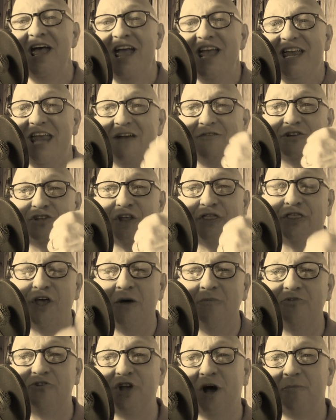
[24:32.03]
Give us a
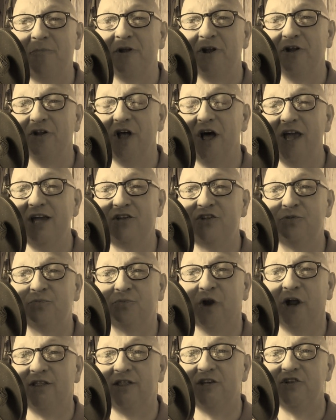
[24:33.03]
thumbs up and a like.
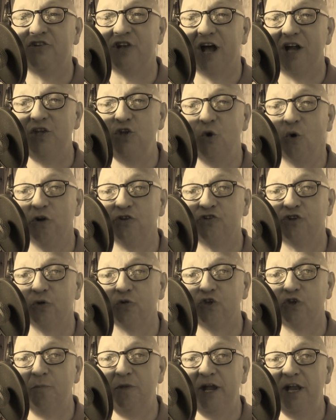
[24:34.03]
Spread this on your
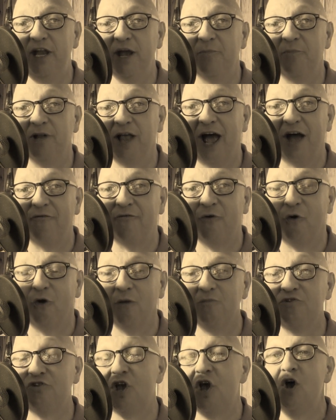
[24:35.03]
social media
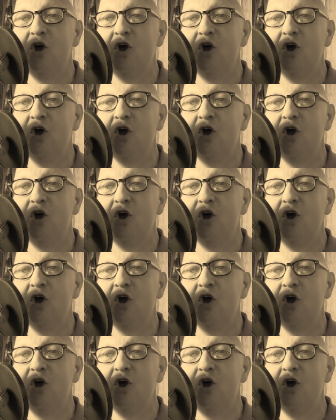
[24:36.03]
platforms.